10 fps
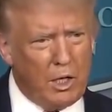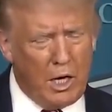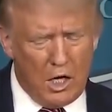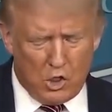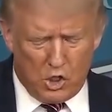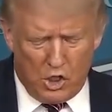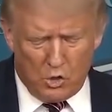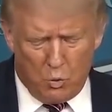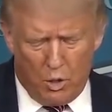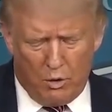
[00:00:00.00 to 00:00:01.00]
And
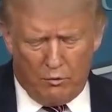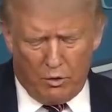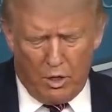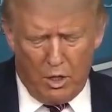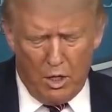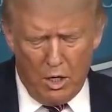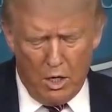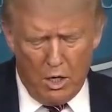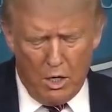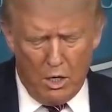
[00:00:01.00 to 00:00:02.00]
she's one of the
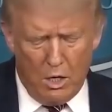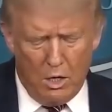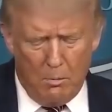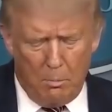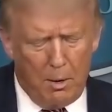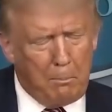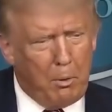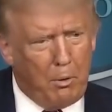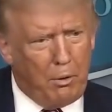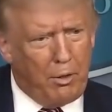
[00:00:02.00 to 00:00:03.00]

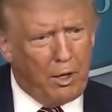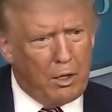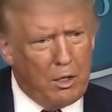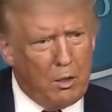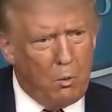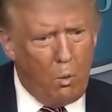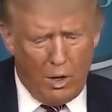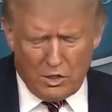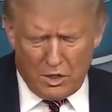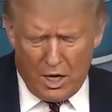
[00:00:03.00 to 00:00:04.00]
people that
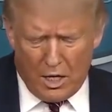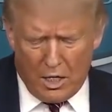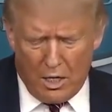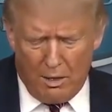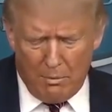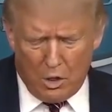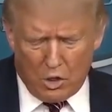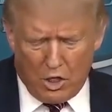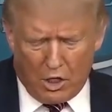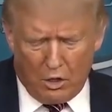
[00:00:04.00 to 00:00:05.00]
wants that. I mean, you
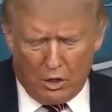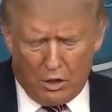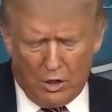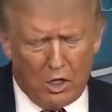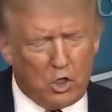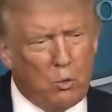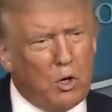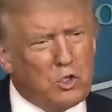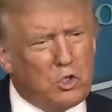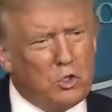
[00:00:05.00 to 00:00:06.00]
take a look at that. She
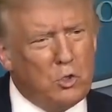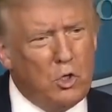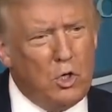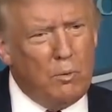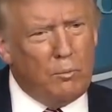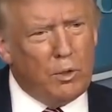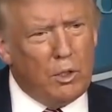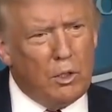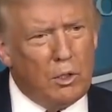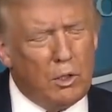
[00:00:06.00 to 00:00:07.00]
wants to
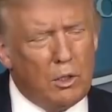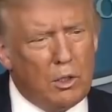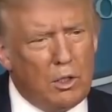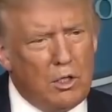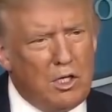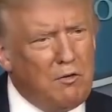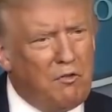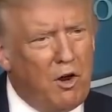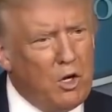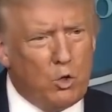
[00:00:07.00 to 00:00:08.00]

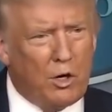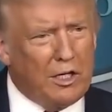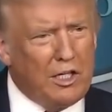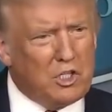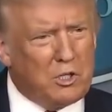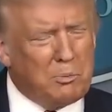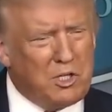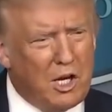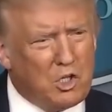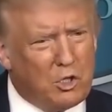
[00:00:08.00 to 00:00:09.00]
defund or at least
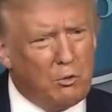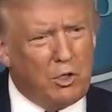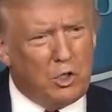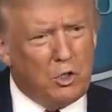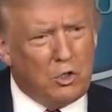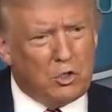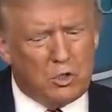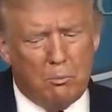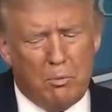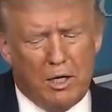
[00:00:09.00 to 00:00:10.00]
substantially
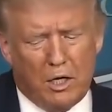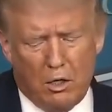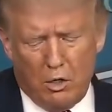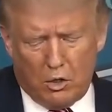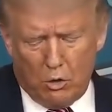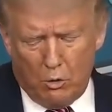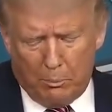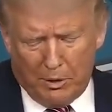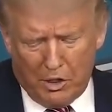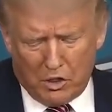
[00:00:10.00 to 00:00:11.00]
reduce money going to
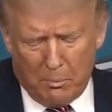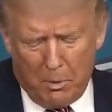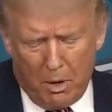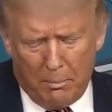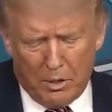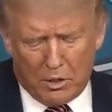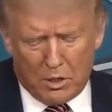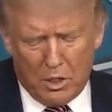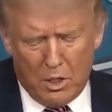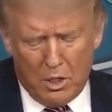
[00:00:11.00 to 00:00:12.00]
police
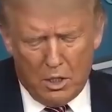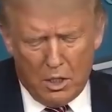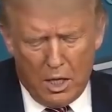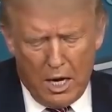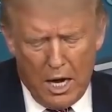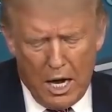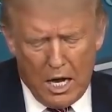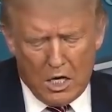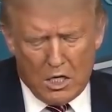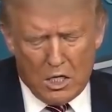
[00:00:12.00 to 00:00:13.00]
departments.
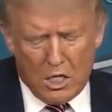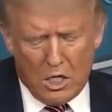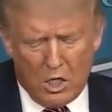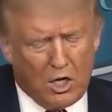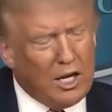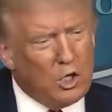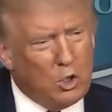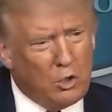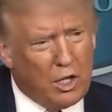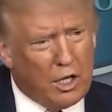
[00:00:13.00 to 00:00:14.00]
And you can't
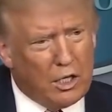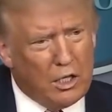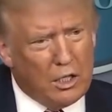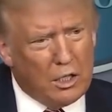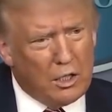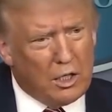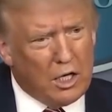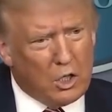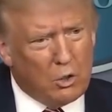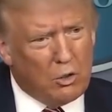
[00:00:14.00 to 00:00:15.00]
do that. You
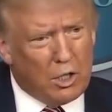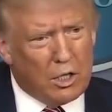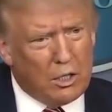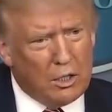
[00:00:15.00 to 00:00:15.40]
can't do that.